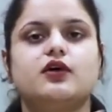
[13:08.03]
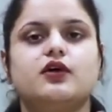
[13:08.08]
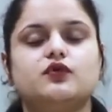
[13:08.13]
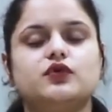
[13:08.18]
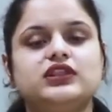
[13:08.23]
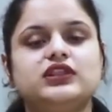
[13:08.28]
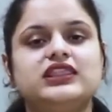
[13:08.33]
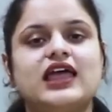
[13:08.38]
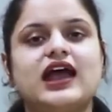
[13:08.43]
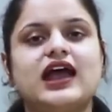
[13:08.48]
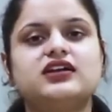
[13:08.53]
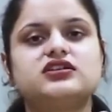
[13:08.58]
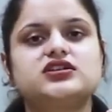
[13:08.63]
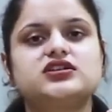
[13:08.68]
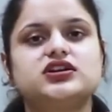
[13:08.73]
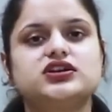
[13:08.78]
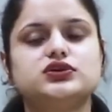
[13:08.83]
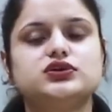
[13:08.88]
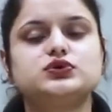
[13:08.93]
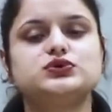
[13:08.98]
With that,
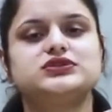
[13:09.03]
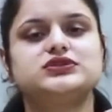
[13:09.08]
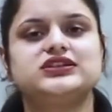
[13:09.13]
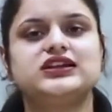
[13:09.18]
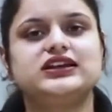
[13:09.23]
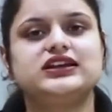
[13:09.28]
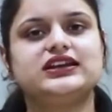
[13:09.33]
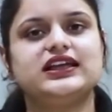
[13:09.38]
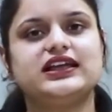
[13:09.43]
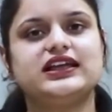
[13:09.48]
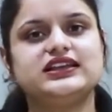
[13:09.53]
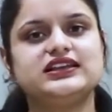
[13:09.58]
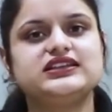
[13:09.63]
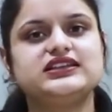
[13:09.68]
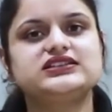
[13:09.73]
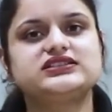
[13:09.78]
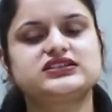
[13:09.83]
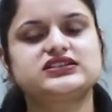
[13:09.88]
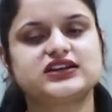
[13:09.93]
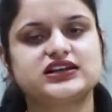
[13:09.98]
reduce the
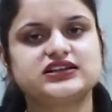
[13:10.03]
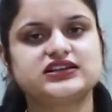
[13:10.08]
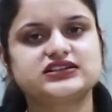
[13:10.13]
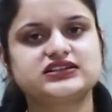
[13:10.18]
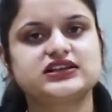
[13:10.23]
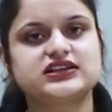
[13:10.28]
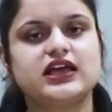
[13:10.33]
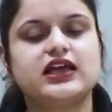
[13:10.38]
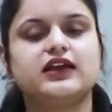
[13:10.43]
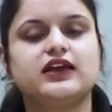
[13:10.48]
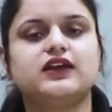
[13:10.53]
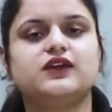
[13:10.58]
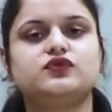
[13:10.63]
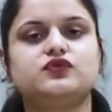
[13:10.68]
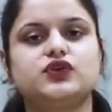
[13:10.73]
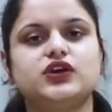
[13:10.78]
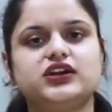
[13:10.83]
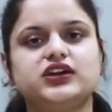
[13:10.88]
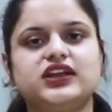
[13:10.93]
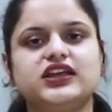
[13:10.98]
daily stress.
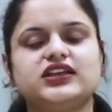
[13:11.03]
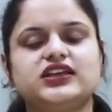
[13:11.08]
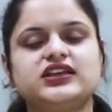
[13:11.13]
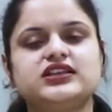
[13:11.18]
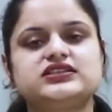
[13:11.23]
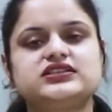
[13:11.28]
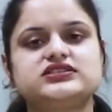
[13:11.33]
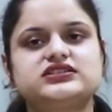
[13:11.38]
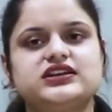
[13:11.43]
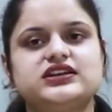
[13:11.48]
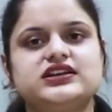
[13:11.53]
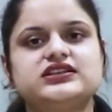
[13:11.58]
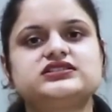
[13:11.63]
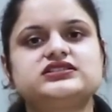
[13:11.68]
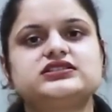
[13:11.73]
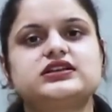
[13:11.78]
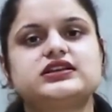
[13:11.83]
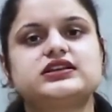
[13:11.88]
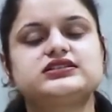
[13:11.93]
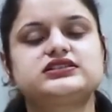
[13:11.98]
If you are taking
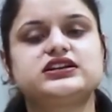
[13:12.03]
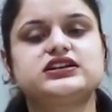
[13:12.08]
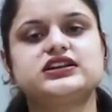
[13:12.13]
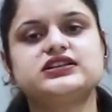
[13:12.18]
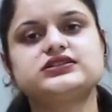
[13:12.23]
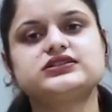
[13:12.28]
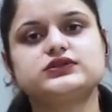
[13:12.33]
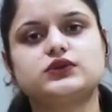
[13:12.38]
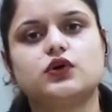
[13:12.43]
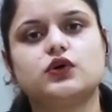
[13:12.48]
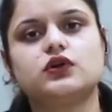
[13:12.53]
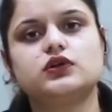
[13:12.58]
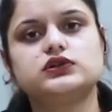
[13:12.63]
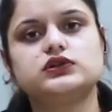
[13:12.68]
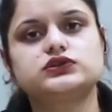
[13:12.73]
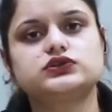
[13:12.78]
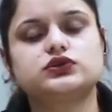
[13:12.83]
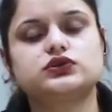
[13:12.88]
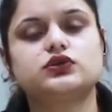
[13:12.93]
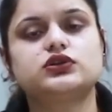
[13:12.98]
stress
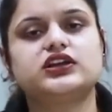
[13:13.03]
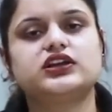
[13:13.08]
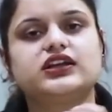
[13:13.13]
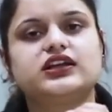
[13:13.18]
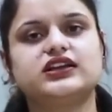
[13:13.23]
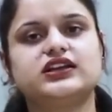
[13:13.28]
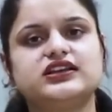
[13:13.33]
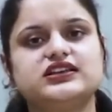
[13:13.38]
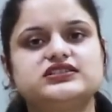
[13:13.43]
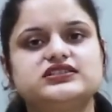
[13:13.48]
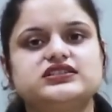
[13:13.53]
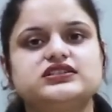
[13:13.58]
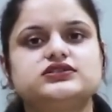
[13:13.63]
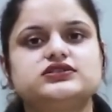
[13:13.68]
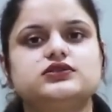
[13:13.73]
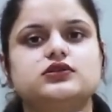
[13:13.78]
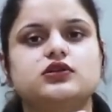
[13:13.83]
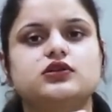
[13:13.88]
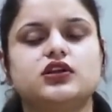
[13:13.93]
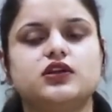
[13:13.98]
also
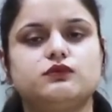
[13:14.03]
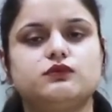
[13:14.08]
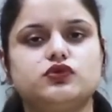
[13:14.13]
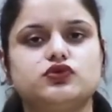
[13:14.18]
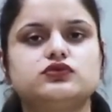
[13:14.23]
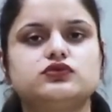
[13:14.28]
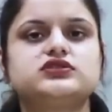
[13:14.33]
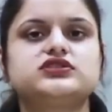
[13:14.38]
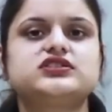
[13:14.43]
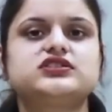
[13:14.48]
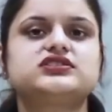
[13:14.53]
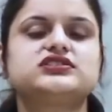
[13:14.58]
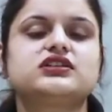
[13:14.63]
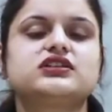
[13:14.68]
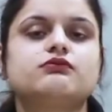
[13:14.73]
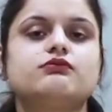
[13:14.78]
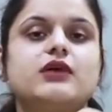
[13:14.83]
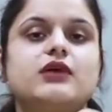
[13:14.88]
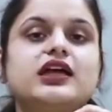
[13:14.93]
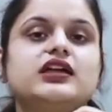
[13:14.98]
decreases your immune
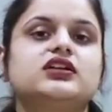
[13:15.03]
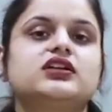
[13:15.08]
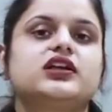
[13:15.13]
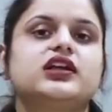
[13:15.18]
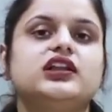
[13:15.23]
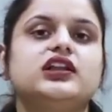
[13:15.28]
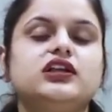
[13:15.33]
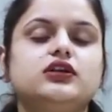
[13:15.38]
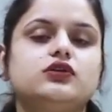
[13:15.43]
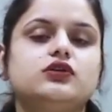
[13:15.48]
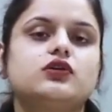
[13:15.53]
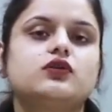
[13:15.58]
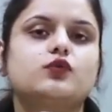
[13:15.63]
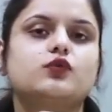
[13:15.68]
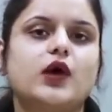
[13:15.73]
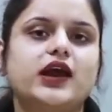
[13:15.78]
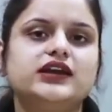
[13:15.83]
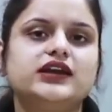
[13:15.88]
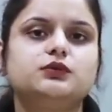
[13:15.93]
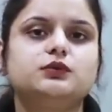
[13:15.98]
system by killing your
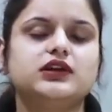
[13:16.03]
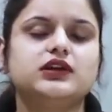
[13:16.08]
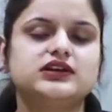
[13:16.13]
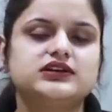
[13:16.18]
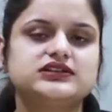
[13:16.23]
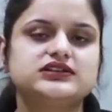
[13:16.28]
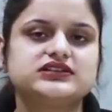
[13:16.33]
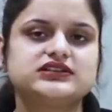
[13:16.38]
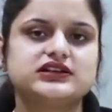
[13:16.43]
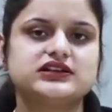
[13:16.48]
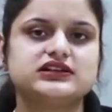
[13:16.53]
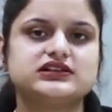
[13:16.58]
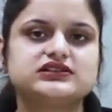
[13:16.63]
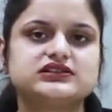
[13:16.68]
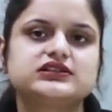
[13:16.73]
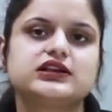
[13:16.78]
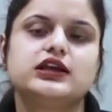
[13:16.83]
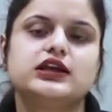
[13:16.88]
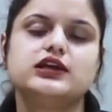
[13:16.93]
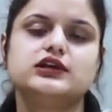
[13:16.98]
white blood
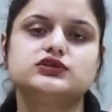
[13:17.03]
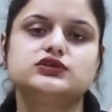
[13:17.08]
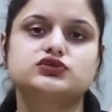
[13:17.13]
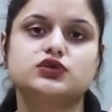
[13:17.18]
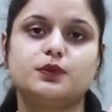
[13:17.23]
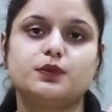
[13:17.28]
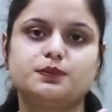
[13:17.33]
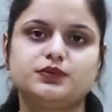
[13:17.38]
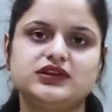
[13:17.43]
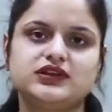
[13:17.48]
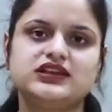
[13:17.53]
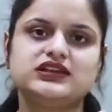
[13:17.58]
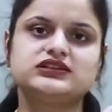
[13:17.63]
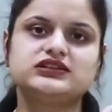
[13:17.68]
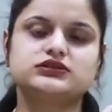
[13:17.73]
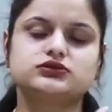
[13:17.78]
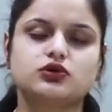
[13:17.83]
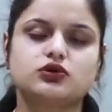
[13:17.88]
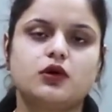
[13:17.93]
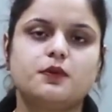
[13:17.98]
cells. So
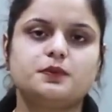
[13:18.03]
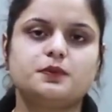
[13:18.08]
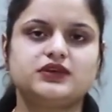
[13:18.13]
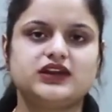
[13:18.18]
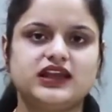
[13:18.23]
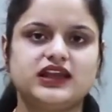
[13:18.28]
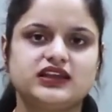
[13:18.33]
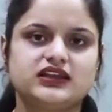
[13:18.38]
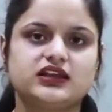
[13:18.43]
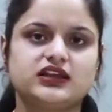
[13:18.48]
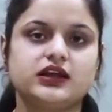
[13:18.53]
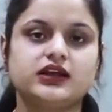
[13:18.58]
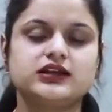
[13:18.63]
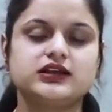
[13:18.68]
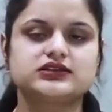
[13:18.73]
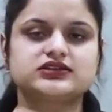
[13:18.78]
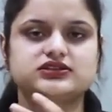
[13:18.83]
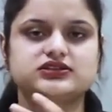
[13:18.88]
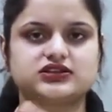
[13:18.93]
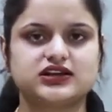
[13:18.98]
please stop
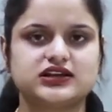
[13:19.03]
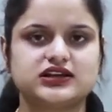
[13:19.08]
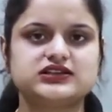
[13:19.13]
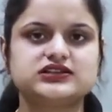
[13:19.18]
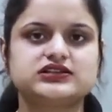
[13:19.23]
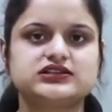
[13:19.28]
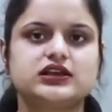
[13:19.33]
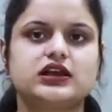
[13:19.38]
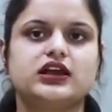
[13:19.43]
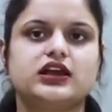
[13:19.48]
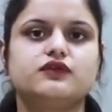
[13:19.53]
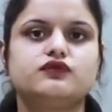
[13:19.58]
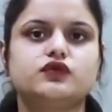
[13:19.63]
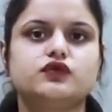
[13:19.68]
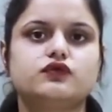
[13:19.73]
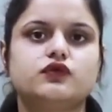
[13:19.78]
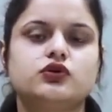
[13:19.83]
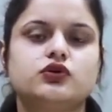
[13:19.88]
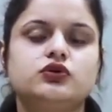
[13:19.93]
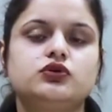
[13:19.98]
taking stress if
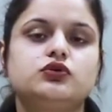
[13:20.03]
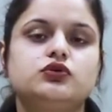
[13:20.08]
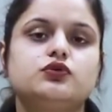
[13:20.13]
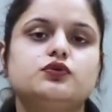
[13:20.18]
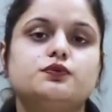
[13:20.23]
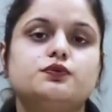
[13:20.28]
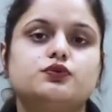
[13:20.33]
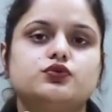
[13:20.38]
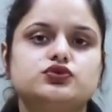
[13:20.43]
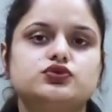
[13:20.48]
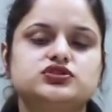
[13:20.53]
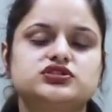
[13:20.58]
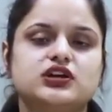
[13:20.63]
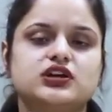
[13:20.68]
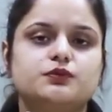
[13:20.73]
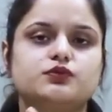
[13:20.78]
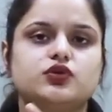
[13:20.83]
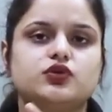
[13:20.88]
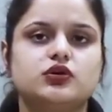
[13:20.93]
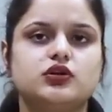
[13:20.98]
you want to boost
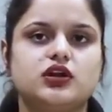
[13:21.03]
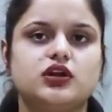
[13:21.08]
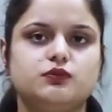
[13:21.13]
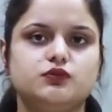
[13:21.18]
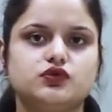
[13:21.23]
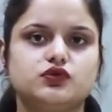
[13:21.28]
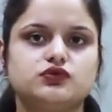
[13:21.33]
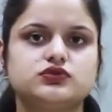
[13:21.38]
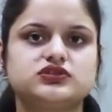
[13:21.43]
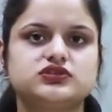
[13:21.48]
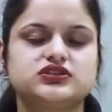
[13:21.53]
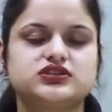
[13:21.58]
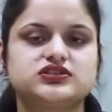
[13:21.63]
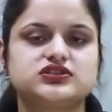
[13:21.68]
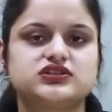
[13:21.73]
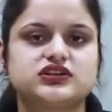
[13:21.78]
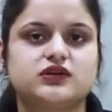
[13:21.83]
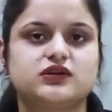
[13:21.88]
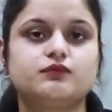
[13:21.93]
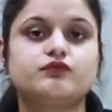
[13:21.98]
up your immune
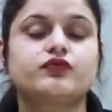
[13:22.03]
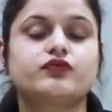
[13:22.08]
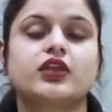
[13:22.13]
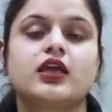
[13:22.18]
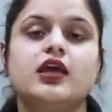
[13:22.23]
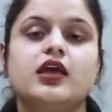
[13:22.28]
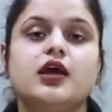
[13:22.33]
system.